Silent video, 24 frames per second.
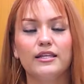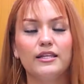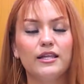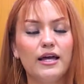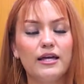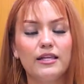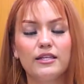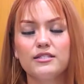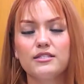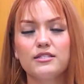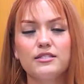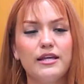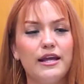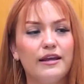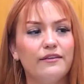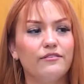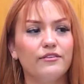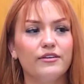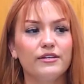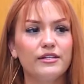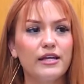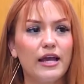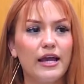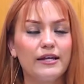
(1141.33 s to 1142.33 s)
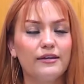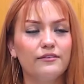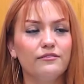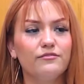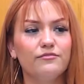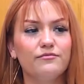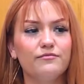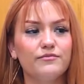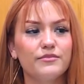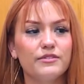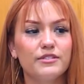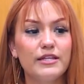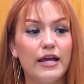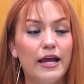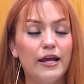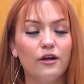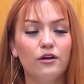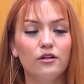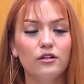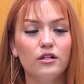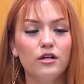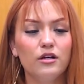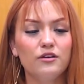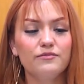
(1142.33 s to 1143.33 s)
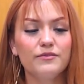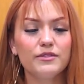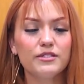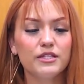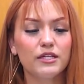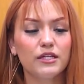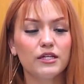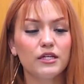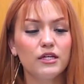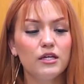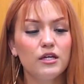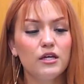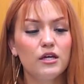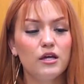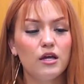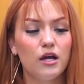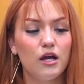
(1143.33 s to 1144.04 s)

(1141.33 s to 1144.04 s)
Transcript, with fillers: I, I listen to every kind of style of music.